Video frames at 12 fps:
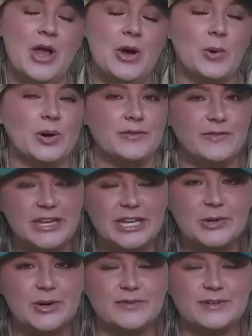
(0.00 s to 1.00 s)
or a
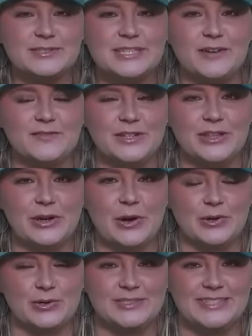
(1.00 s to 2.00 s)
video of yourself to the
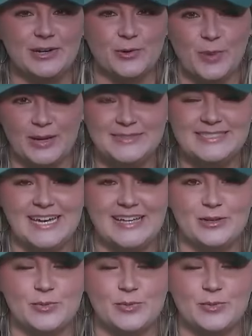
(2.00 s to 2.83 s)
Carter Center website.